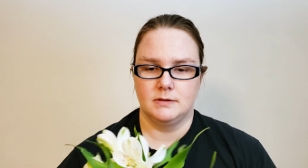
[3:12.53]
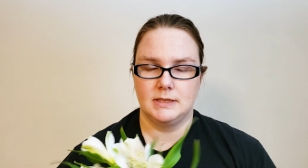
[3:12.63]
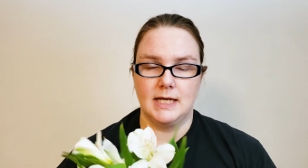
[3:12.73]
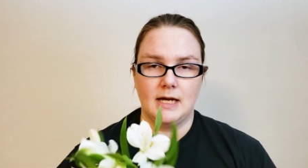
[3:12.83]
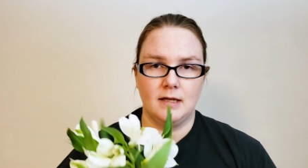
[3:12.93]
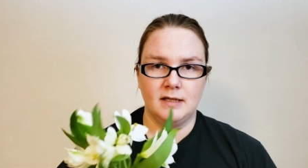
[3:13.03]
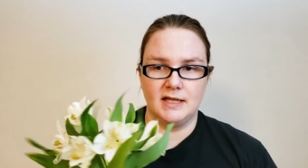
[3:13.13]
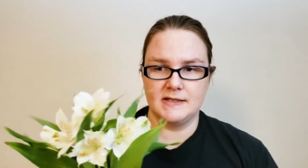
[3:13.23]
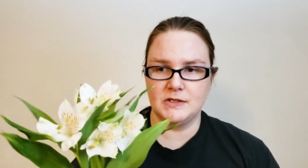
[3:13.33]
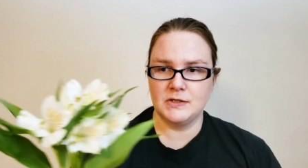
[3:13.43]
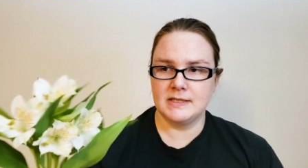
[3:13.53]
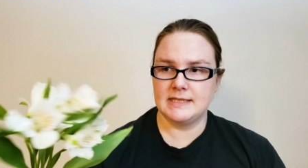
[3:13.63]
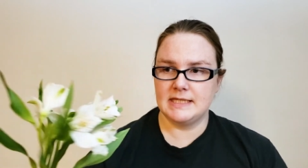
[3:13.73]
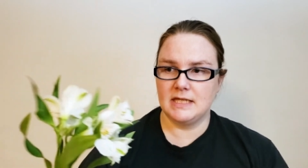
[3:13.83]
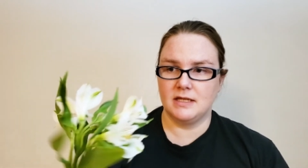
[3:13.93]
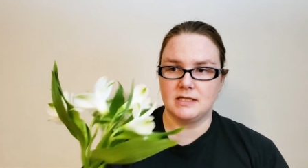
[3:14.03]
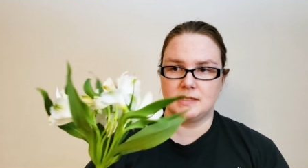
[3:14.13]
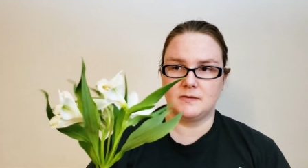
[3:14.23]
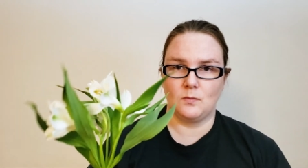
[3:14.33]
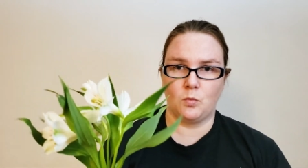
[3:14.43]
Yeah, as you can see,
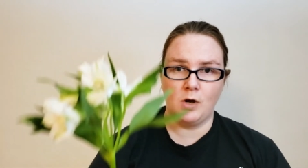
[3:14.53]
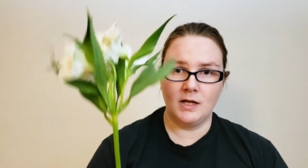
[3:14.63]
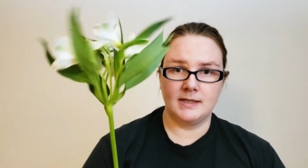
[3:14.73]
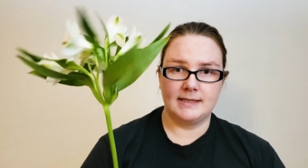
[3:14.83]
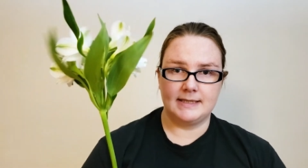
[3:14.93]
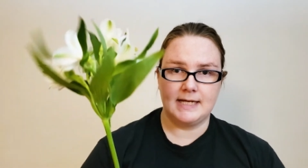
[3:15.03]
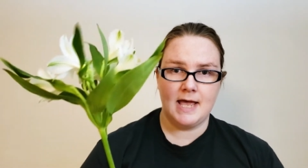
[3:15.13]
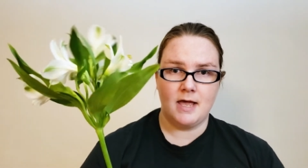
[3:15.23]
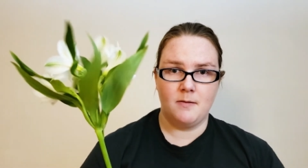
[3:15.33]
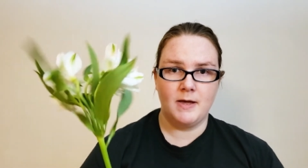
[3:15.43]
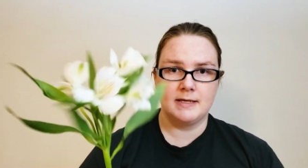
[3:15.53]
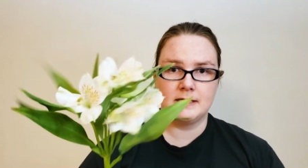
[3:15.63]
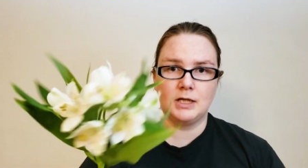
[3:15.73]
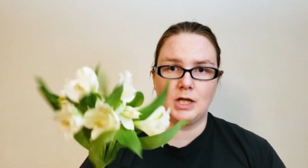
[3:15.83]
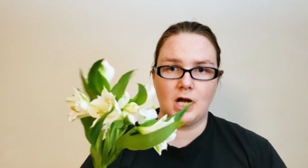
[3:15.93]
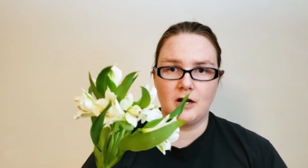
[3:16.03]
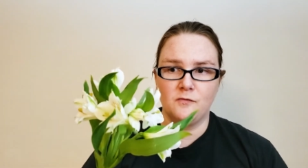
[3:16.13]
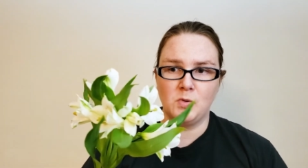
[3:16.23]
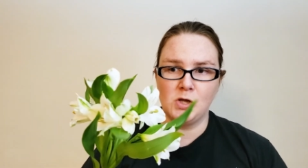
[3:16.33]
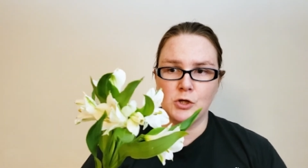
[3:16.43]
this one stem has a lot
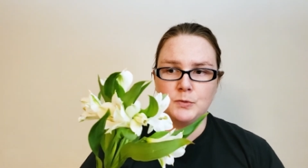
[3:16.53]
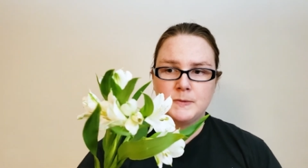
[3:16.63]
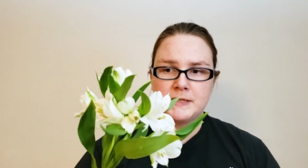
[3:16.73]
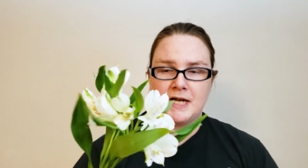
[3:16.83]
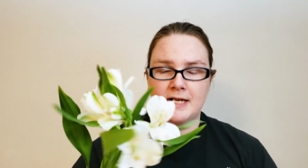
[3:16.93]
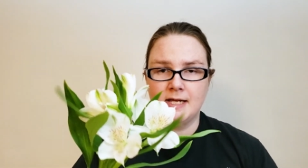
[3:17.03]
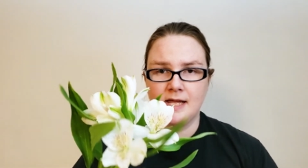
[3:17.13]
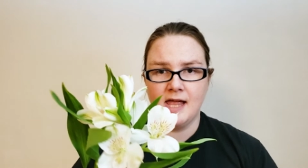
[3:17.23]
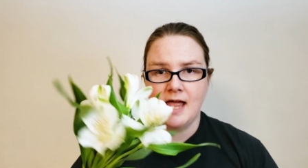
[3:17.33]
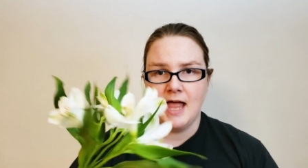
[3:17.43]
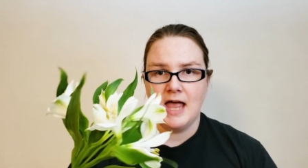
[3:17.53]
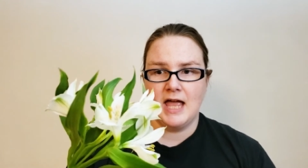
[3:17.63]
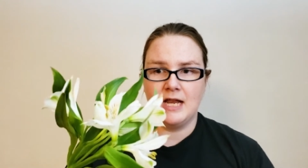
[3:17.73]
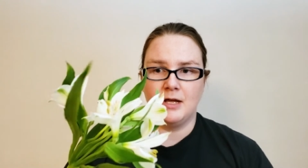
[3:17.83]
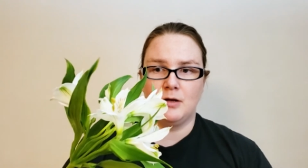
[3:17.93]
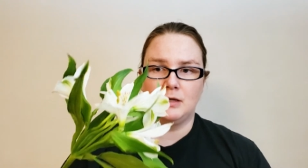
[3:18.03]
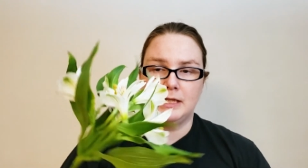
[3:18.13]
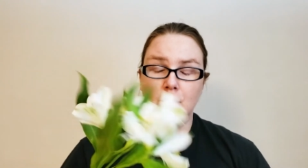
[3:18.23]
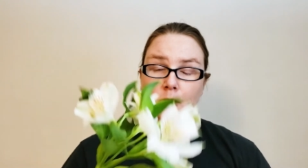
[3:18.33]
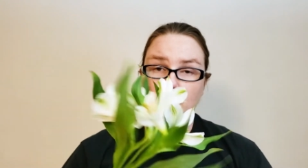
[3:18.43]
of blooms on it, and a
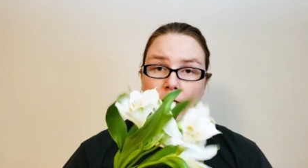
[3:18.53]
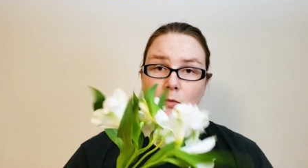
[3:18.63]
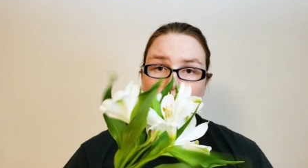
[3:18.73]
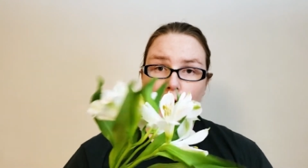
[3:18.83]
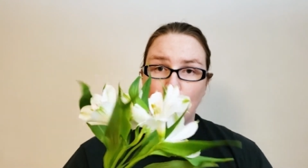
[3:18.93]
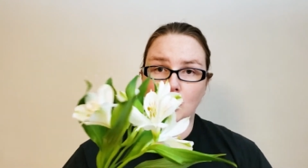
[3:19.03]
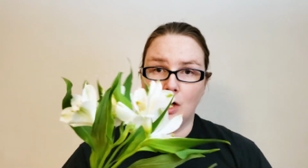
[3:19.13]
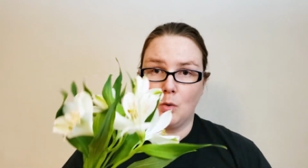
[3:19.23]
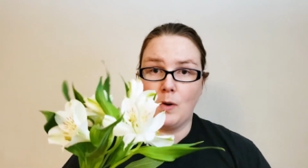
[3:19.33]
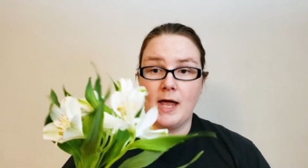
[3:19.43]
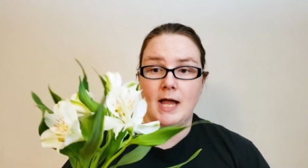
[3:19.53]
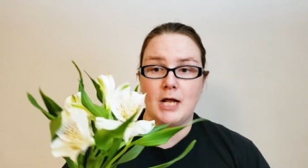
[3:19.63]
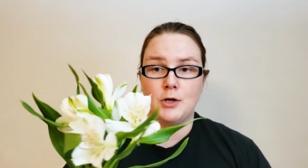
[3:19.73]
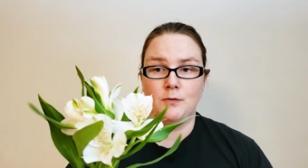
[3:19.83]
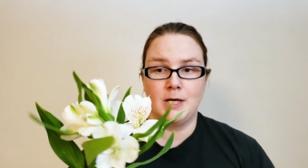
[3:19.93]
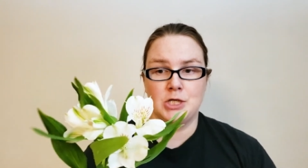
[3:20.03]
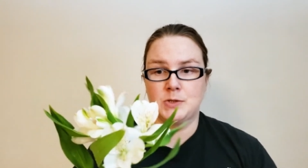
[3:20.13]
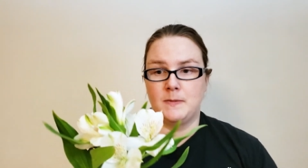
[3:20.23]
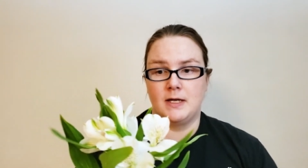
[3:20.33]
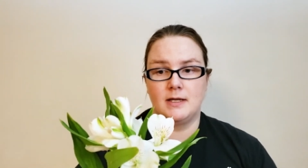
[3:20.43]
little bit will go a long way in
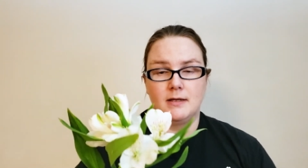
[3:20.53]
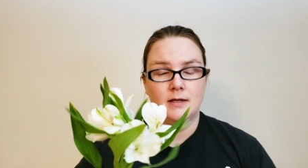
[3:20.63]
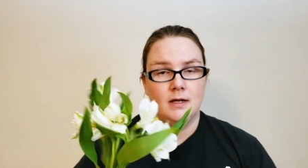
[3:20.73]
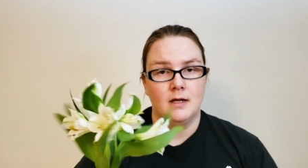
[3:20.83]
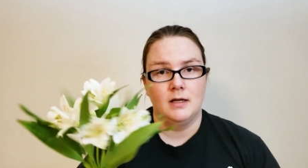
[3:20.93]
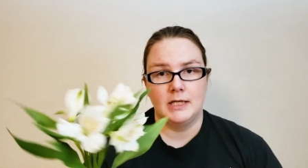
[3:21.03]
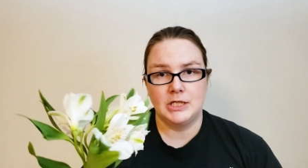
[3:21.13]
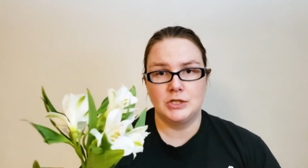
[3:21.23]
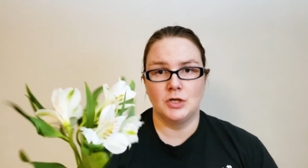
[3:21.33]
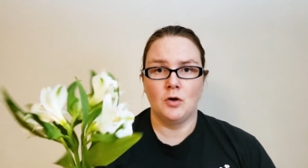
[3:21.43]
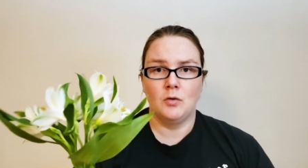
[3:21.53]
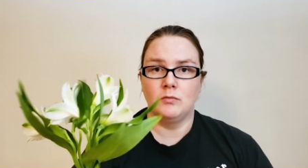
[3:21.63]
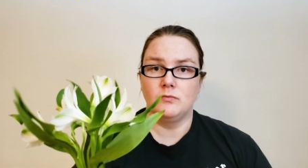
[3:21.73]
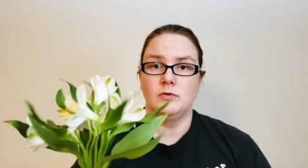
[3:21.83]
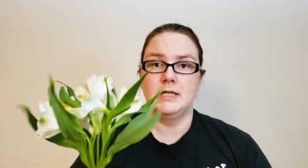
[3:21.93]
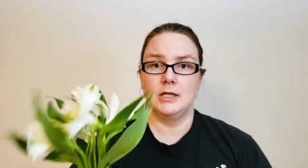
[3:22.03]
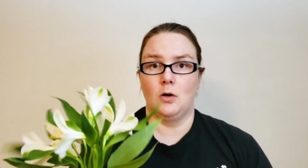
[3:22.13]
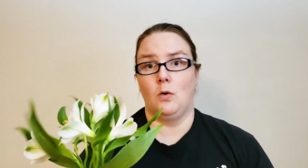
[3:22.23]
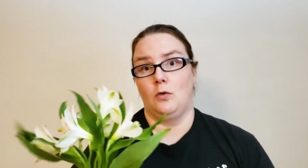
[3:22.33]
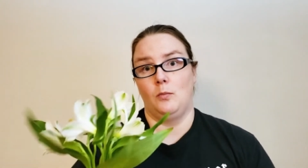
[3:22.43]
arrangement. Like, you don't need a
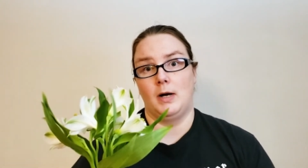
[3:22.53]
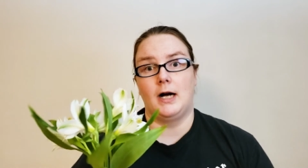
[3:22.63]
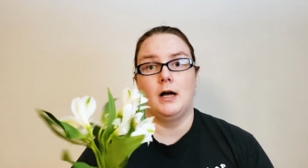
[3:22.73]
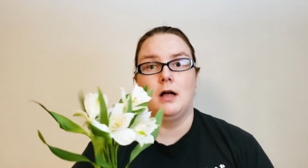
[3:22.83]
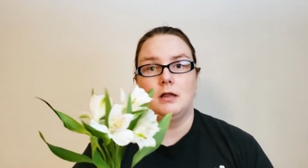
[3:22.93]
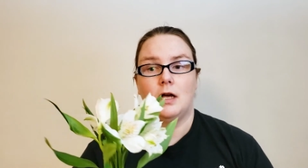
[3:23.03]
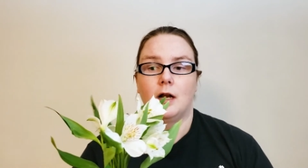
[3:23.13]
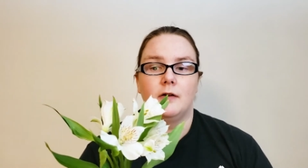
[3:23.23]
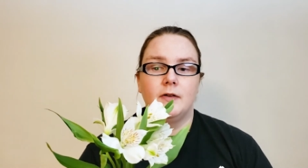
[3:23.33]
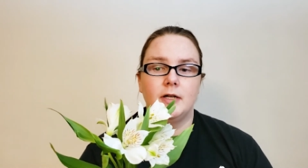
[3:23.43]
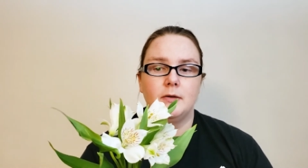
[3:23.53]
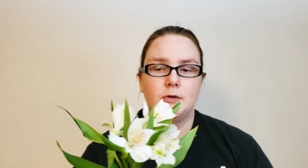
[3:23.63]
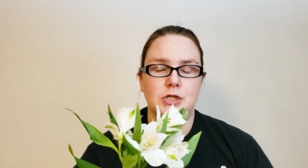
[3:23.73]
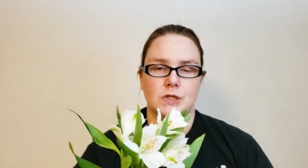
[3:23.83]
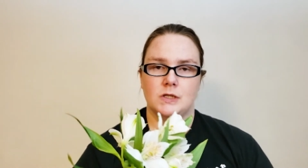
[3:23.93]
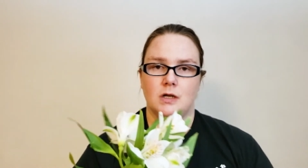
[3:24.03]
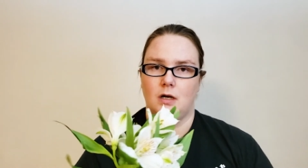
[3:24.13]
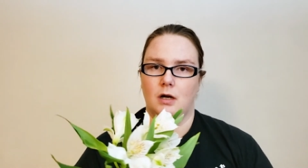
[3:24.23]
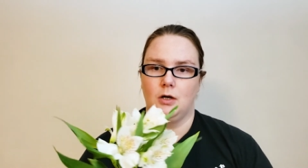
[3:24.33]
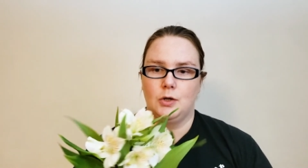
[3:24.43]
whole lot of it, which is
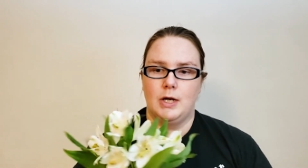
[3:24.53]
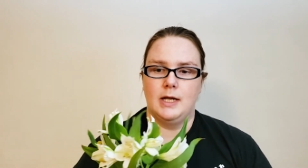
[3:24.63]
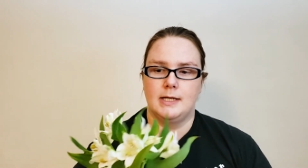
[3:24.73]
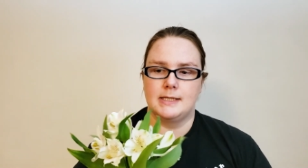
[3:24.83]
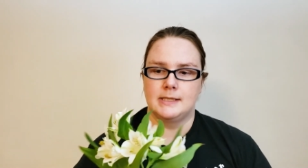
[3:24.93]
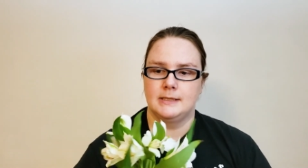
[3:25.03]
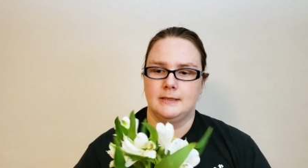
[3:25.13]
great.